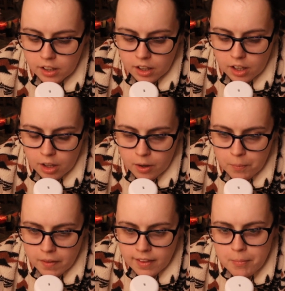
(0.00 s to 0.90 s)

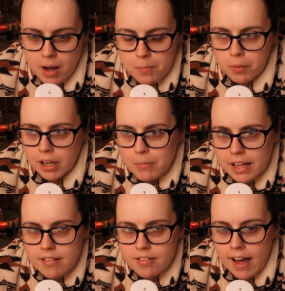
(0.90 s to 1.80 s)
And that might bring me
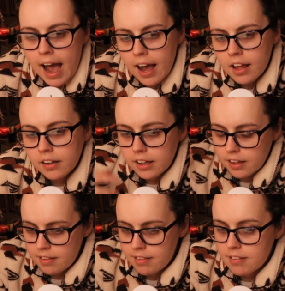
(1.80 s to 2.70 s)
into
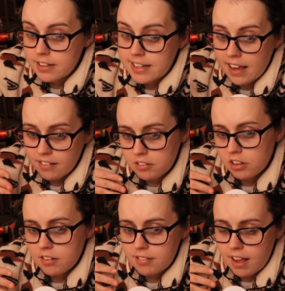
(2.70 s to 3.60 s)
the
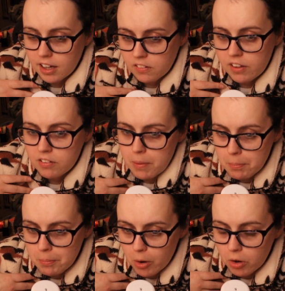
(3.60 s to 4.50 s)
Dexter side of things a bit
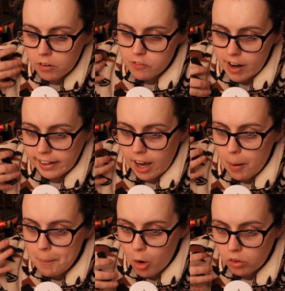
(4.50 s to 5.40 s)
more, and finding out
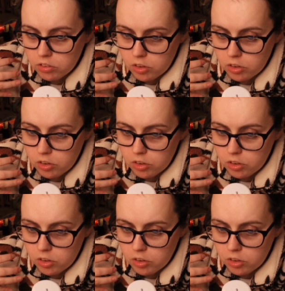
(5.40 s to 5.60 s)
more to do with